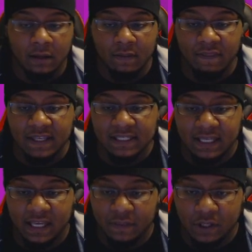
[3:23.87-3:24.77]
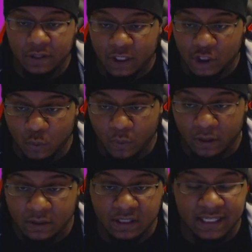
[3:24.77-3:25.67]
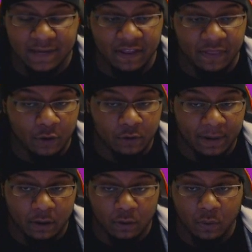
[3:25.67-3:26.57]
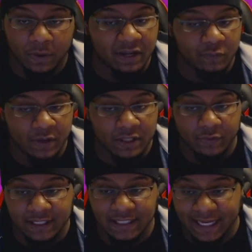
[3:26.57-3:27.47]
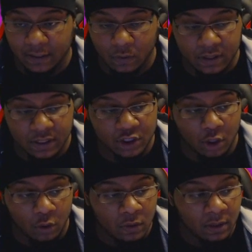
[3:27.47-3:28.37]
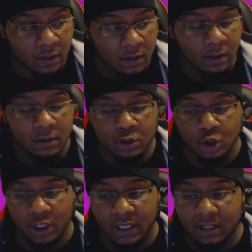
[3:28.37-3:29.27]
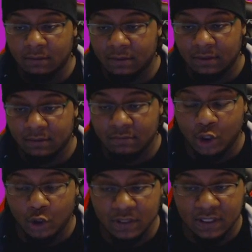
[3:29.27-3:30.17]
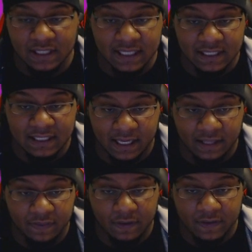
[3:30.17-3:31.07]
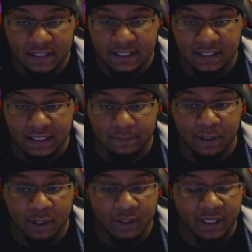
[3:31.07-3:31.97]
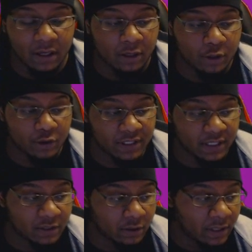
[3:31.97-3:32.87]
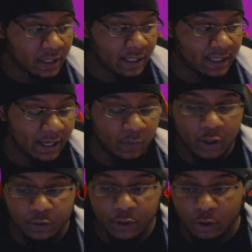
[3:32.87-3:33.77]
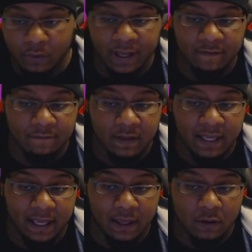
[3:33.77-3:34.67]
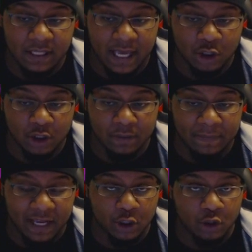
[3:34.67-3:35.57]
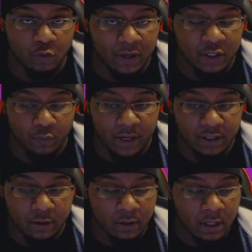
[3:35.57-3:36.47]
the scythe that she wields does have a third power where it can resurrect anyone. So she uses this scythe, this ability on her sister. Now, we don't know if Elza actually managed to resurrect her,